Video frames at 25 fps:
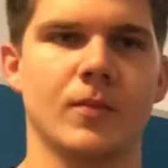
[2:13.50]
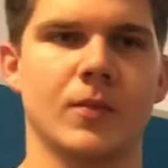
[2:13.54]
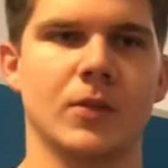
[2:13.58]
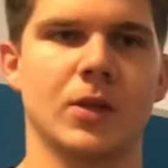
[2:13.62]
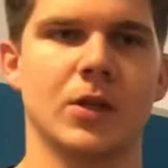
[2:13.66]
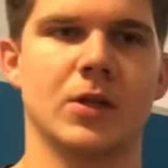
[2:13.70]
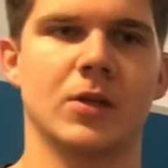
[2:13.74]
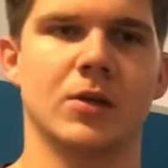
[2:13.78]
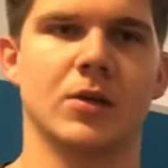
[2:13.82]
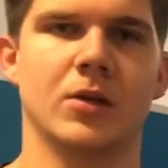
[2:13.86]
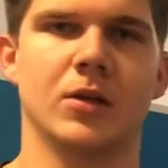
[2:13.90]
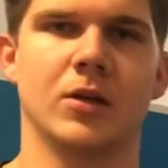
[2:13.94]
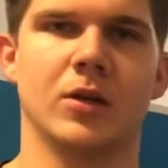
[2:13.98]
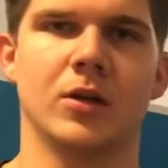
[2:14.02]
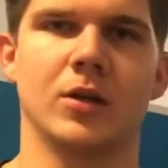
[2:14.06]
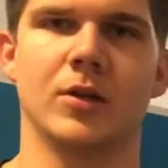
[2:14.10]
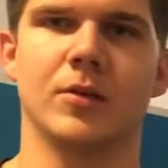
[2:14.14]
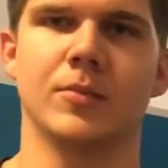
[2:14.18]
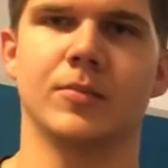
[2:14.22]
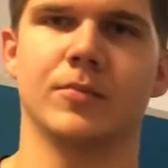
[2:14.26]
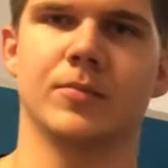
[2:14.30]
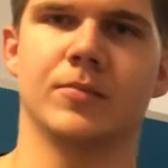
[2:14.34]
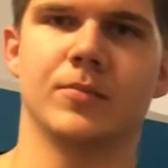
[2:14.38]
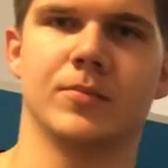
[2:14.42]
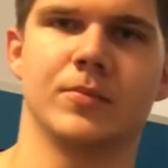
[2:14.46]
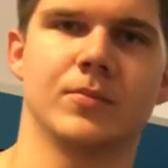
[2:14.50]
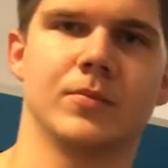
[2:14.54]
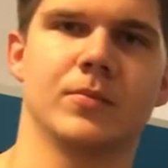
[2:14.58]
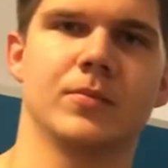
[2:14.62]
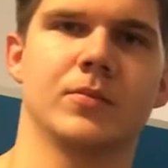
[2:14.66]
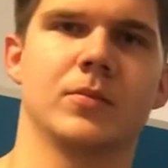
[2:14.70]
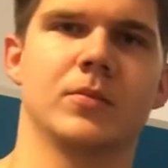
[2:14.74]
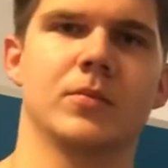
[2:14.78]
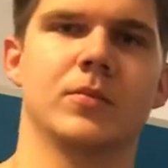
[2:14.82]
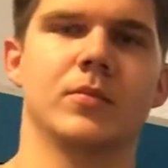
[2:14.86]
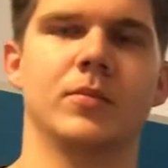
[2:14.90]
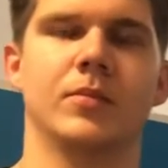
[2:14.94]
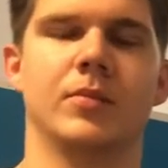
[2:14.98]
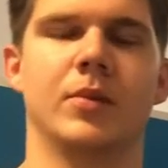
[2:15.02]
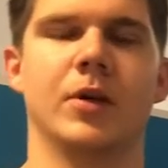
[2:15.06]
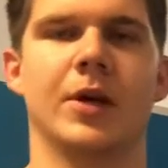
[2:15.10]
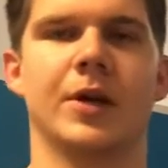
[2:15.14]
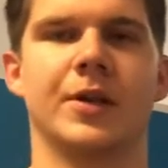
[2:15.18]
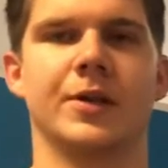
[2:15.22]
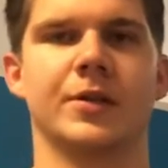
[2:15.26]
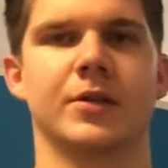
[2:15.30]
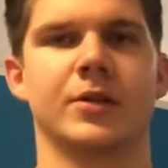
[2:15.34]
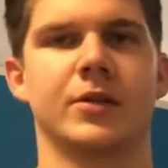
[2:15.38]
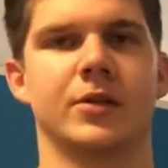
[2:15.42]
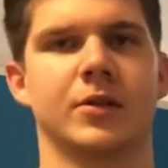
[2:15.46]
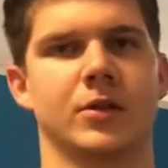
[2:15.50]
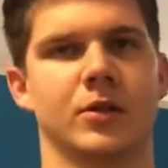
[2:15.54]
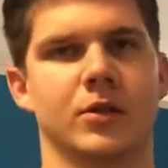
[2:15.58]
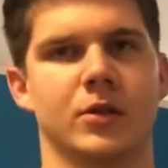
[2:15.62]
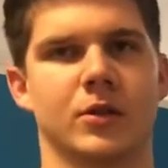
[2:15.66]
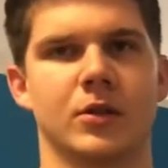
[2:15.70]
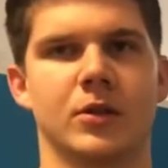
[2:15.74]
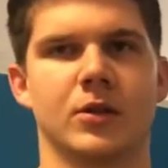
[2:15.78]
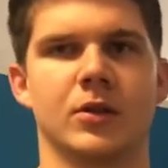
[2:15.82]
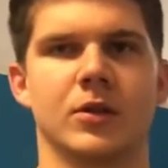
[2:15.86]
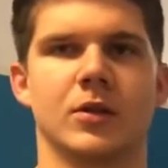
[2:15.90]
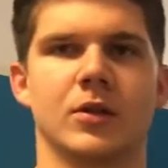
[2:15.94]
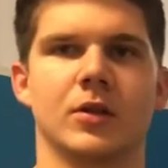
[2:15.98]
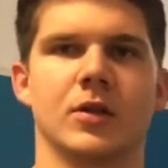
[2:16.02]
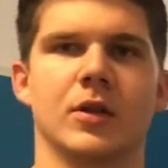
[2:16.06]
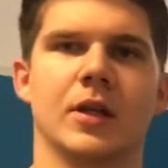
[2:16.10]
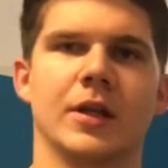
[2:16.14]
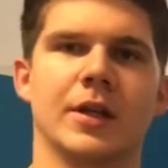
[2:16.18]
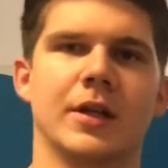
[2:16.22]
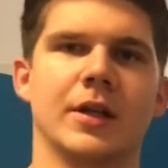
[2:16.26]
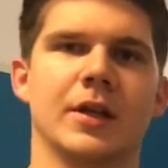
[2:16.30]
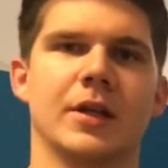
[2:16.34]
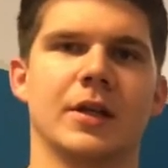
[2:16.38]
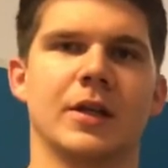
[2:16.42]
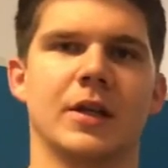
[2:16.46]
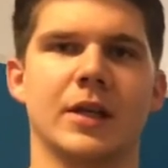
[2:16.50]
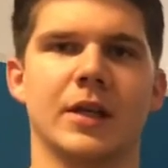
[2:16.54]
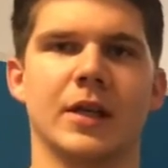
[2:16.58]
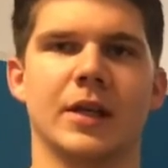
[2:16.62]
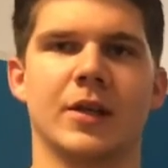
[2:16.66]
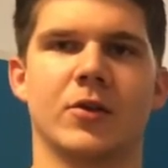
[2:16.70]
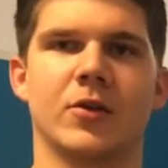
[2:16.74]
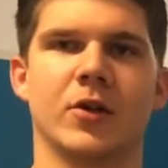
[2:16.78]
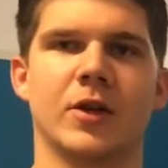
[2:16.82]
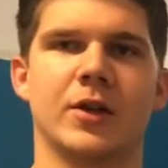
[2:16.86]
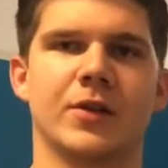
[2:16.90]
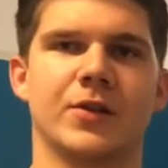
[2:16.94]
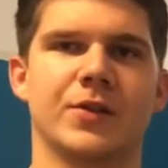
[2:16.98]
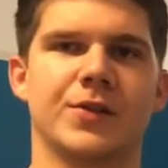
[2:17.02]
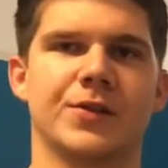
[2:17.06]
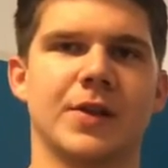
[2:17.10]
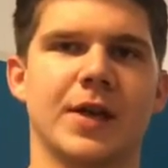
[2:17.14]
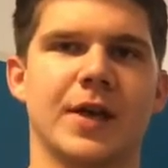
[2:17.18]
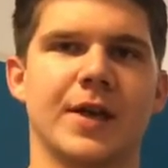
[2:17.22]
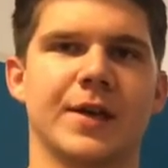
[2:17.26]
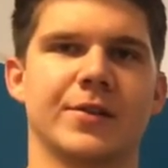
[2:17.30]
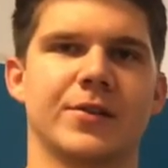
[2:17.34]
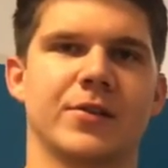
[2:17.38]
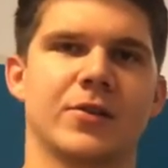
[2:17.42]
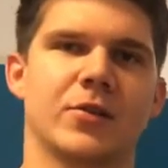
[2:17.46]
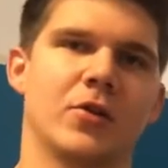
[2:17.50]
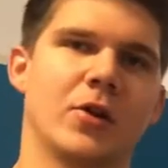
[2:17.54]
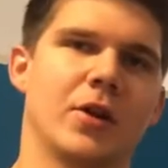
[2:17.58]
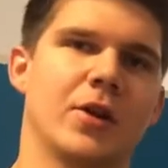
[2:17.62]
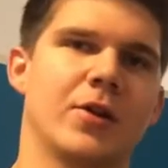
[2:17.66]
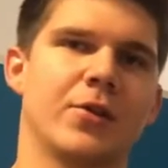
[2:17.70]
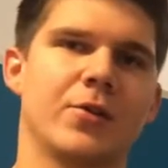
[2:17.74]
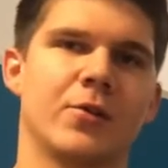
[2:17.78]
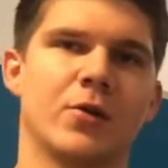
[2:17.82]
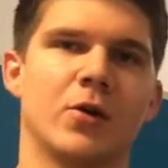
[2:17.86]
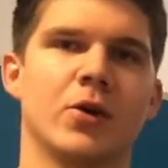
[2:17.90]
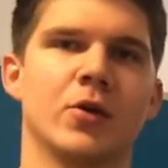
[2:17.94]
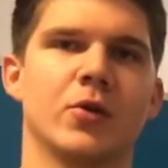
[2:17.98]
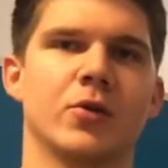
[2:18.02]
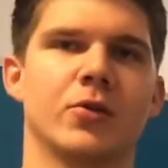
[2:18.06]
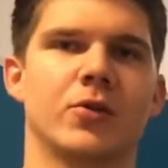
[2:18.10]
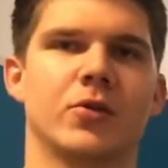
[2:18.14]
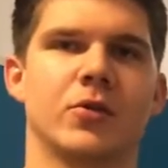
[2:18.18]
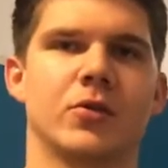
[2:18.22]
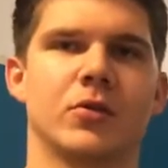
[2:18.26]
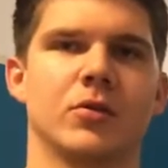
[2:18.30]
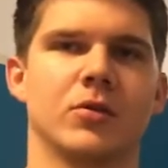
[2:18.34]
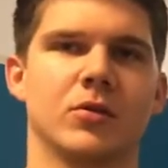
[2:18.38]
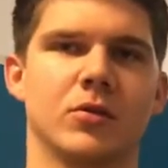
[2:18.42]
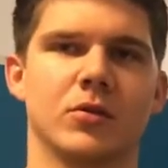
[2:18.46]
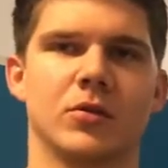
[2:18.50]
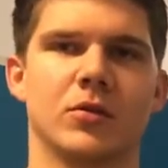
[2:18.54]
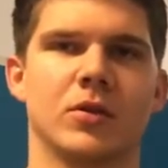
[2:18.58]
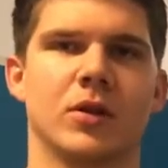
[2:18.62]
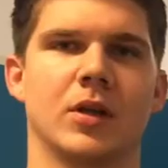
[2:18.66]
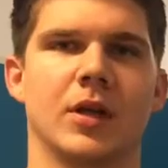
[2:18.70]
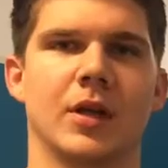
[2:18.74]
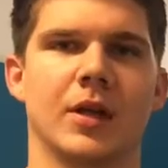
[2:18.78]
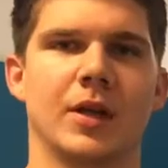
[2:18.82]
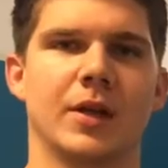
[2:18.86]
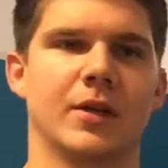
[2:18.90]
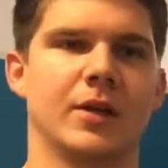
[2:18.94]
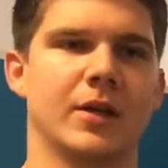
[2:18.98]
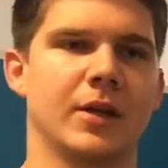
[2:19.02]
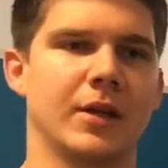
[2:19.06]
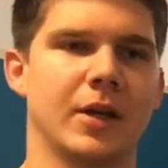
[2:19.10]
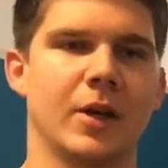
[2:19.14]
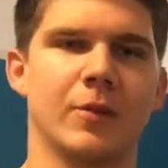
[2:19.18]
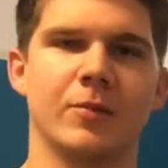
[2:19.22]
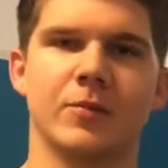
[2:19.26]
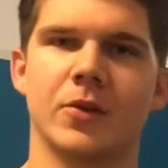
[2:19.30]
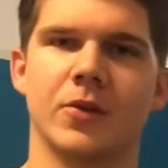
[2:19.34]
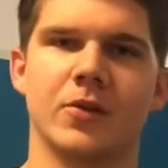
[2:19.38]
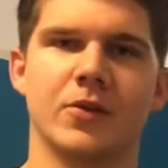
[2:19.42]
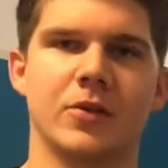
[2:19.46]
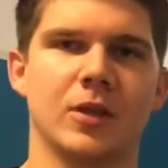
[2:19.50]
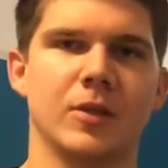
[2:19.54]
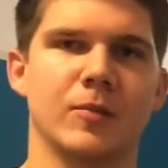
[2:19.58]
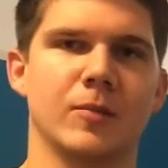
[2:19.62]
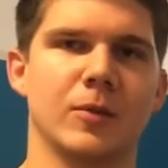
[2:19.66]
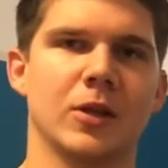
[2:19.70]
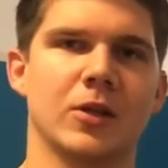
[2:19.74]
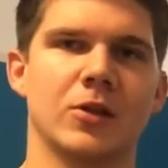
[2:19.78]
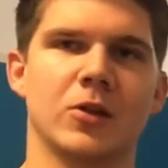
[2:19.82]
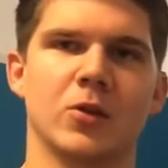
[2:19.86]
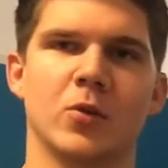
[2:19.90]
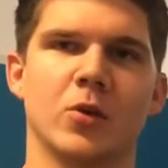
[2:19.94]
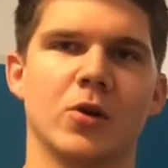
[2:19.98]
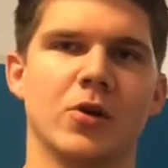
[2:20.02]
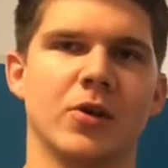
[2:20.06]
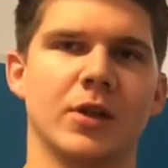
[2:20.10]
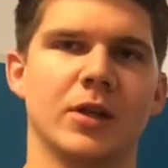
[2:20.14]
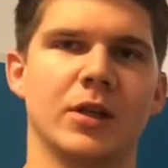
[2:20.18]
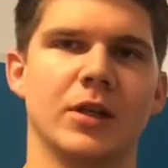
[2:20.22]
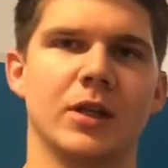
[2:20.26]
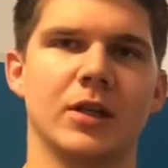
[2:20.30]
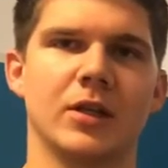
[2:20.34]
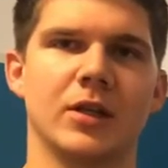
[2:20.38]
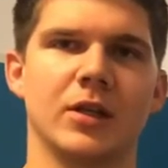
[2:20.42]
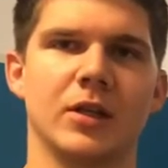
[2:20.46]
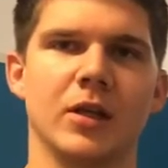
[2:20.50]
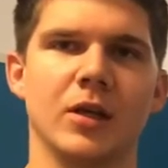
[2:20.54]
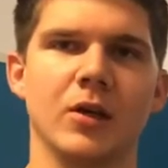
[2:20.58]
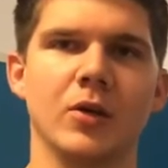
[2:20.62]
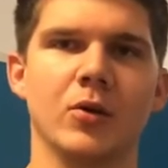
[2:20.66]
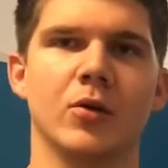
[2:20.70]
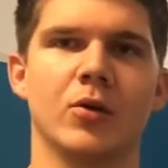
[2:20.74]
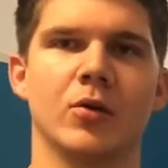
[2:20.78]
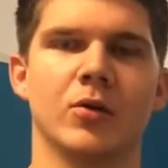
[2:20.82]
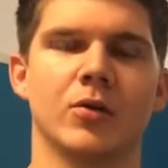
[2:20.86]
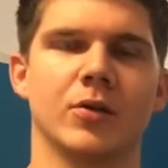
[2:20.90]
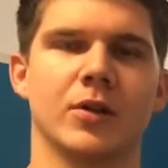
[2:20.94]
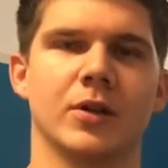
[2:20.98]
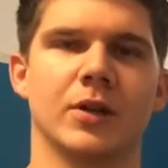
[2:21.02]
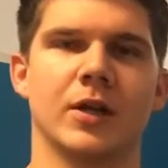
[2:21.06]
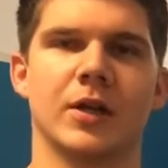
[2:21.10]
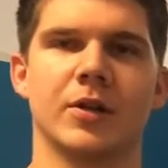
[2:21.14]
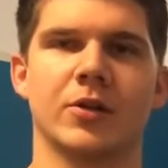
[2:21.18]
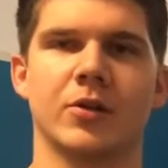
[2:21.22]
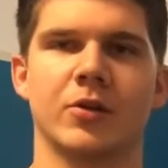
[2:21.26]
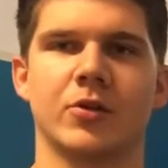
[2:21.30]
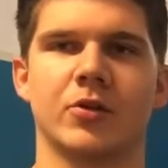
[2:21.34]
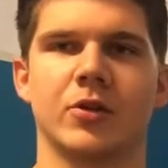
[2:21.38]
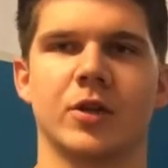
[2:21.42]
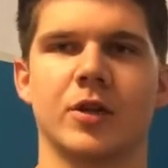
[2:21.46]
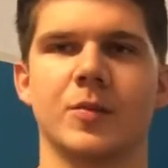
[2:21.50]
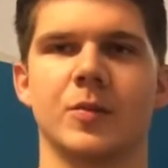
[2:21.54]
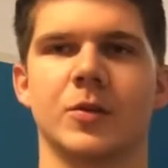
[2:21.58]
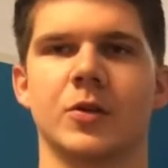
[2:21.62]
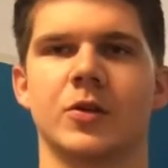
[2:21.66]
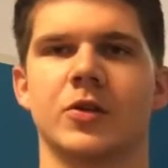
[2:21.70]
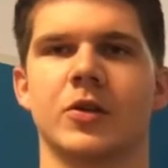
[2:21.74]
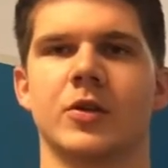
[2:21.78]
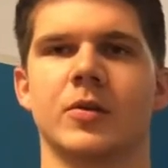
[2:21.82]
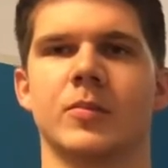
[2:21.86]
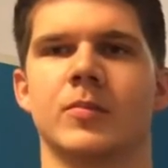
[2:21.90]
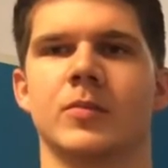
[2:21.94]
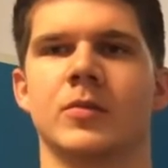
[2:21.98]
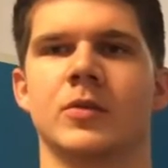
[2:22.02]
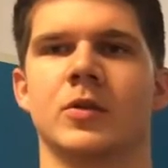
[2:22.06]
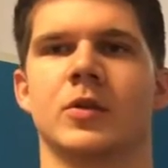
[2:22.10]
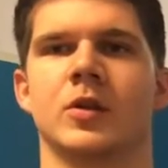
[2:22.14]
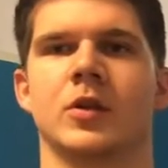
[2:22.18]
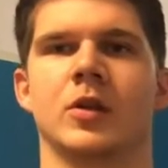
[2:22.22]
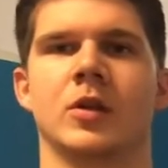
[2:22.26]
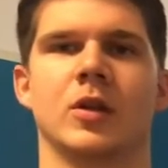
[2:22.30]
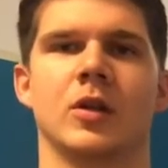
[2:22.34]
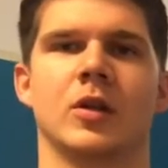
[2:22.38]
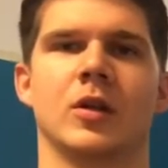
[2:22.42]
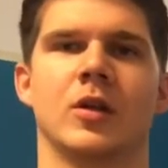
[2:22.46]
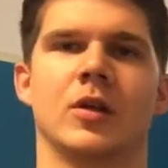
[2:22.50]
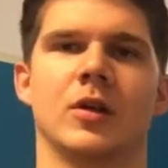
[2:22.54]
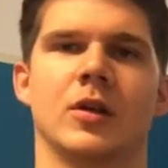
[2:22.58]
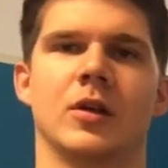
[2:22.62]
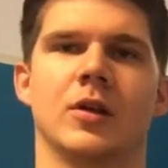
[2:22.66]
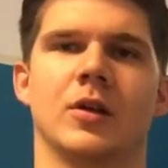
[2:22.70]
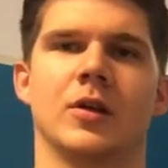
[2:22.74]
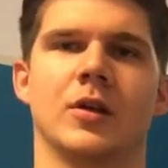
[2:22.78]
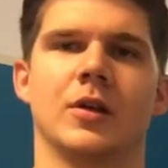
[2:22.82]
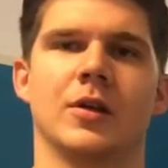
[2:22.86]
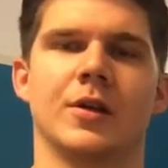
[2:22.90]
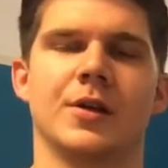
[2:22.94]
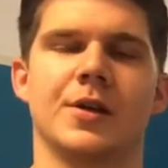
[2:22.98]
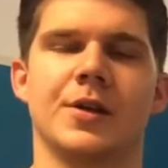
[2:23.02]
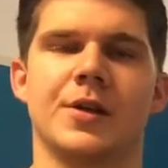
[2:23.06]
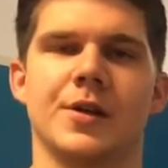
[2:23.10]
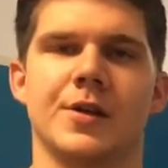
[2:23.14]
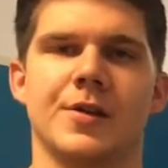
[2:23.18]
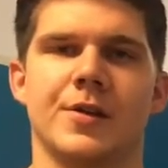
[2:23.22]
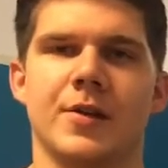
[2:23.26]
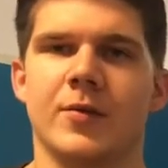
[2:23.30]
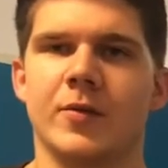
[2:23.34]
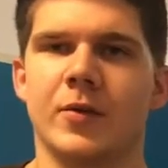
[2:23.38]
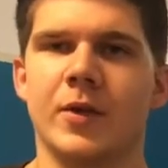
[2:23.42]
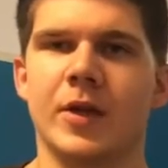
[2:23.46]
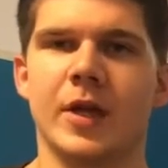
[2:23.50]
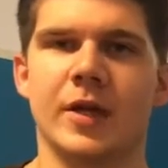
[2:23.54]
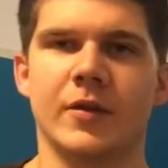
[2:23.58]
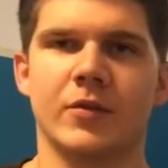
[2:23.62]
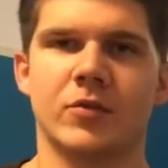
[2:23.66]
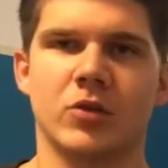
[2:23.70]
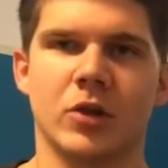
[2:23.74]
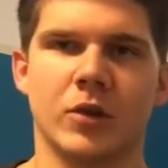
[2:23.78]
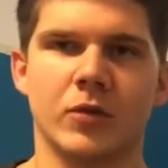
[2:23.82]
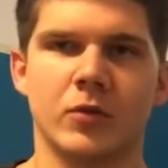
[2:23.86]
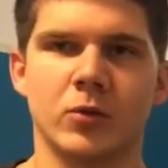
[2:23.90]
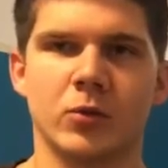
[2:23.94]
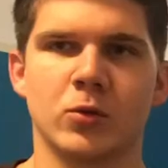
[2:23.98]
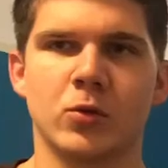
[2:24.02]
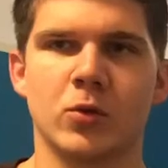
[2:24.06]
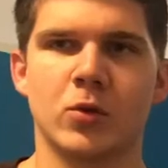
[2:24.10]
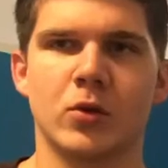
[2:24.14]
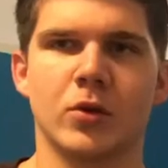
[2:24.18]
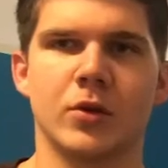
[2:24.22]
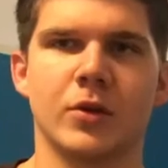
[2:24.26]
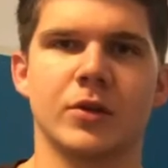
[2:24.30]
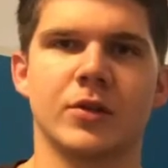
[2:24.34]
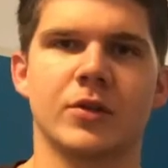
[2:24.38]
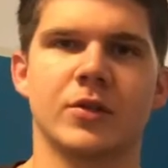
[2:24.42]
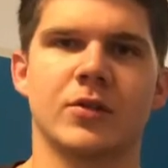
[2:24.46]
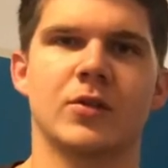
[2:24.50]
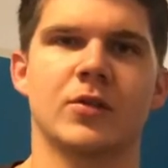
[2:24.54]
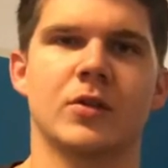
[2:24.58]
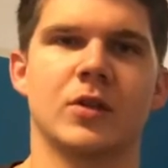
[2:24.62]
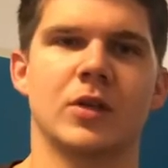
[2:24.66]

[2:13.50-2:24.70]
But again, he had great stats, great throws, and he helped his team get to where they needed to go, the national championship. Then we have Trevor Lawrence.